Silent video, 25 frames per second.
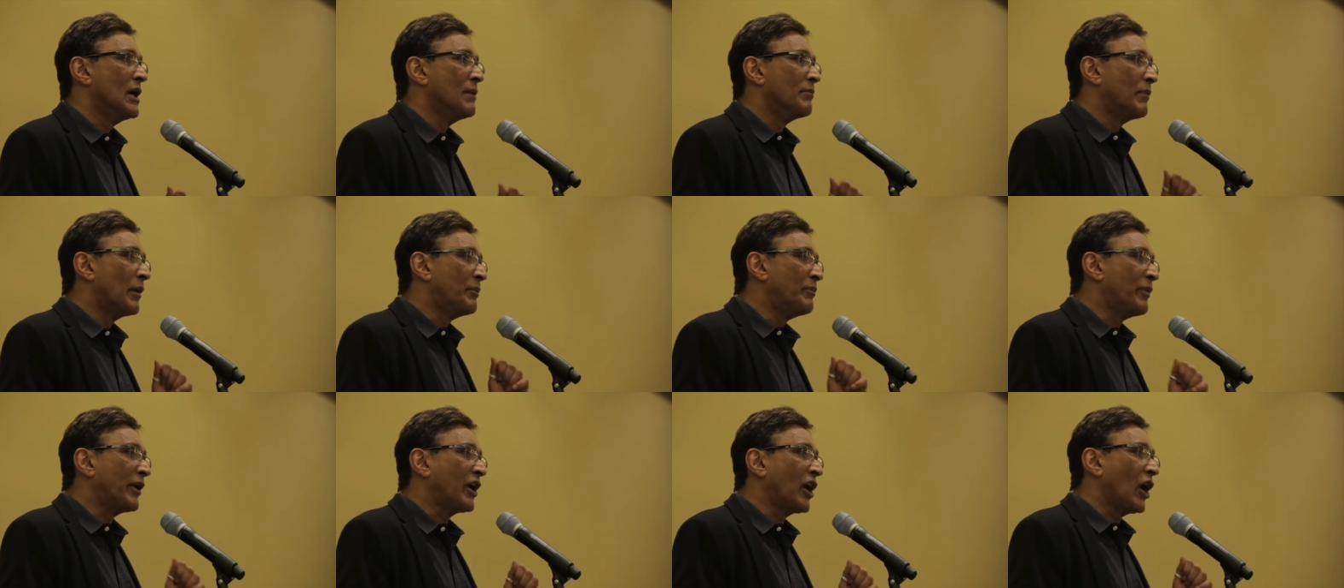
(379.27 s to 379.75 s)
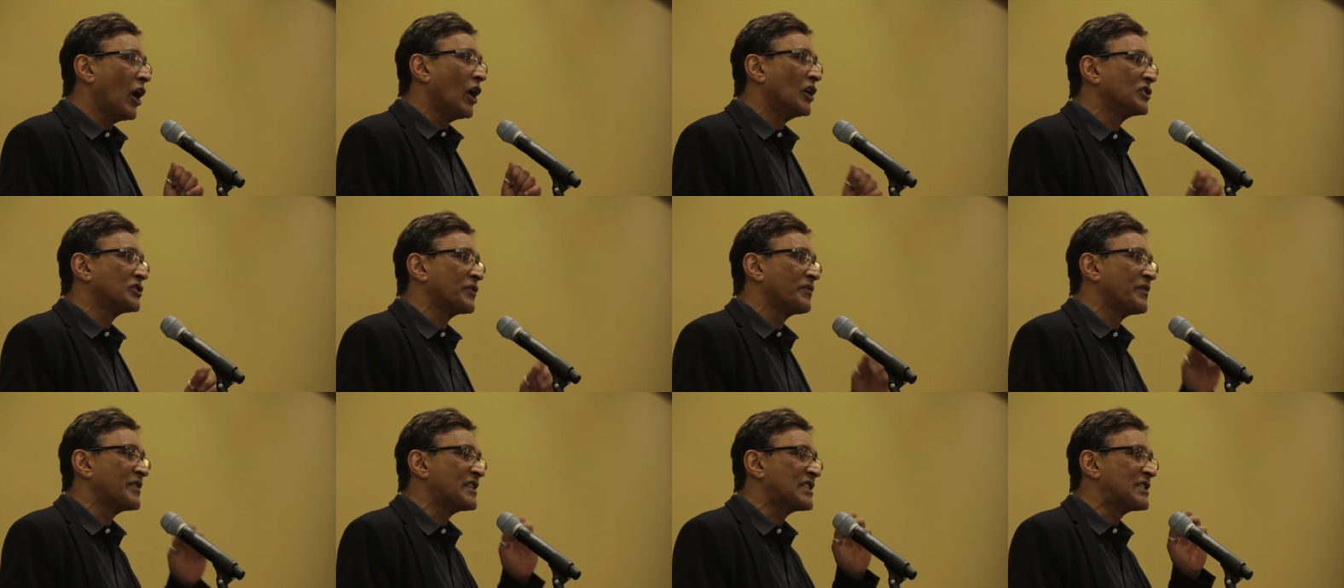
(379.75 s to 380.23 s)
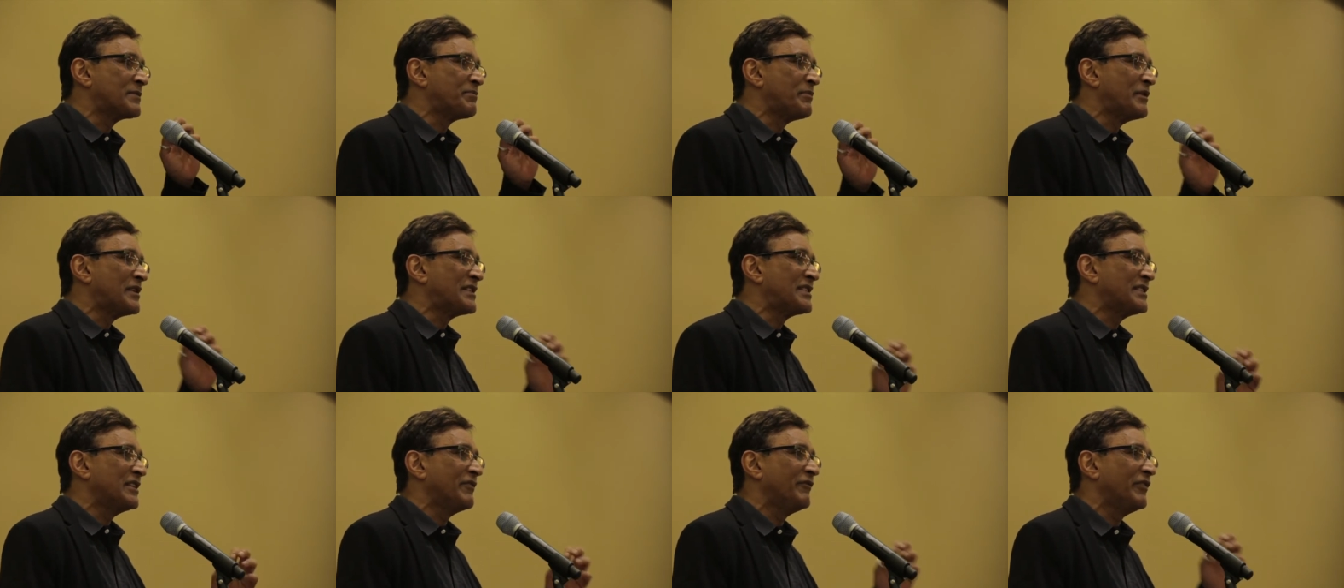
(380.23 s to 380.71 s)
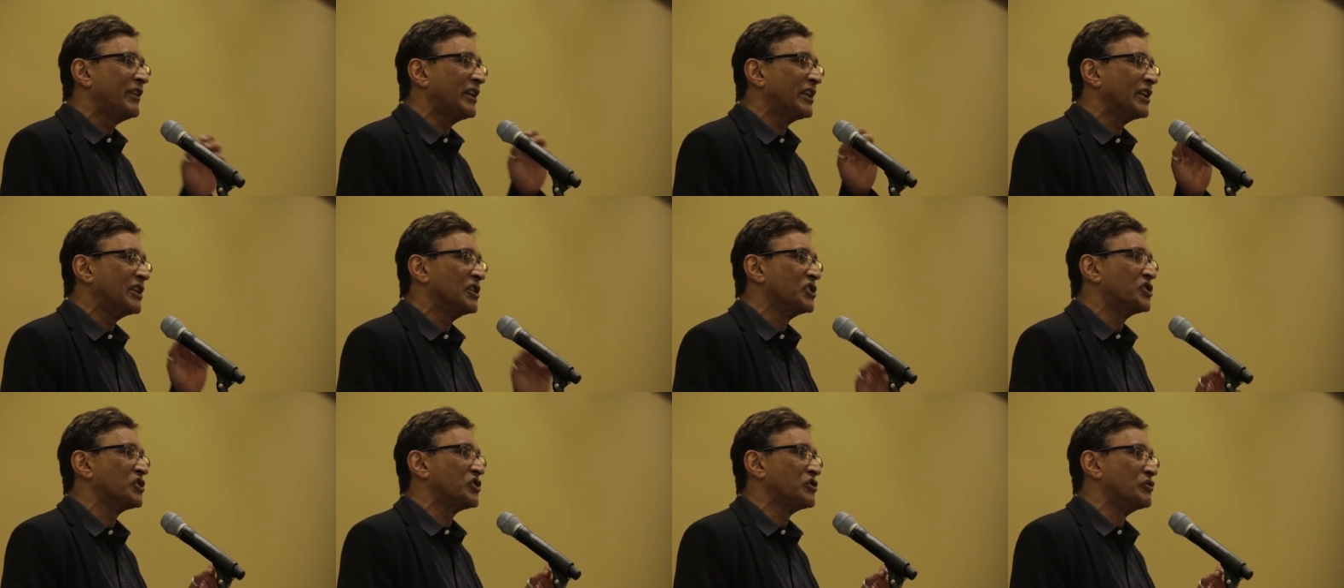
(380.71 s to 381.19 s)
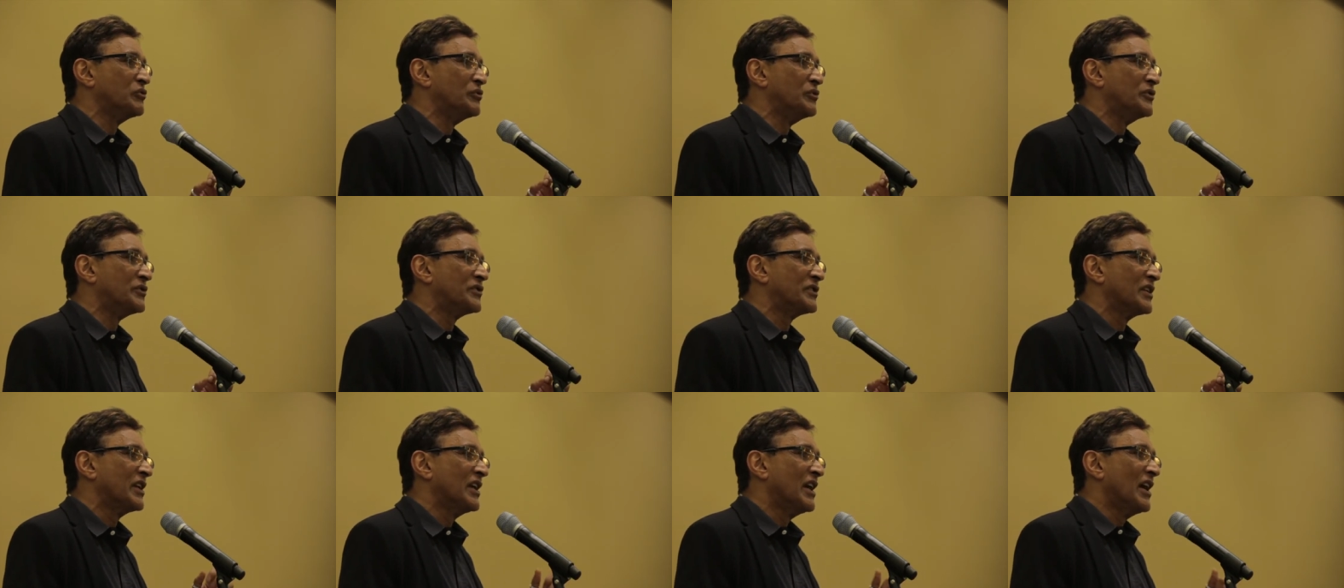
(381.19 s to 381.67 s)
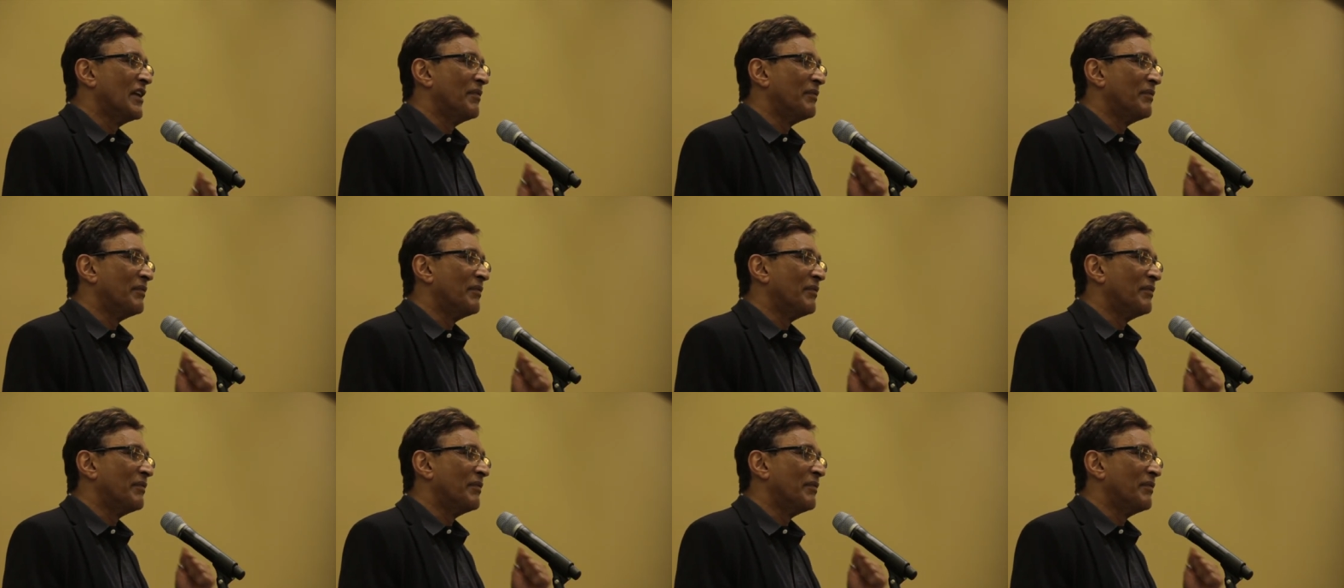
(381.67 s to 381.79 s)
but because of the specific issues